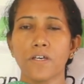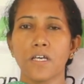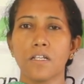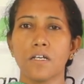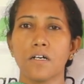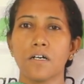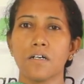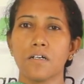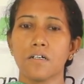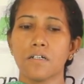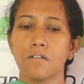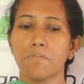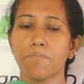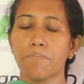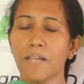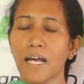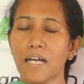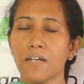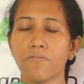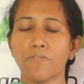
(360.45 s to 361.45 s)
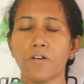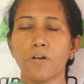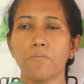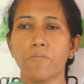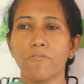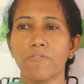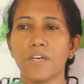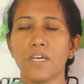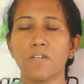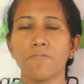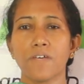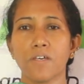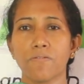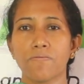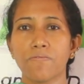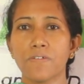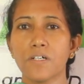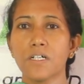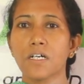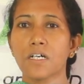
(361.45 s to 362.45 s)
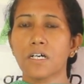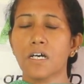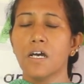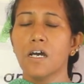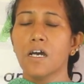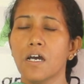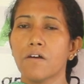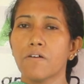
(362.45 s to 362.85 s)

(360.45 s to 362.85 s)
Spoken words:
in a platform where we work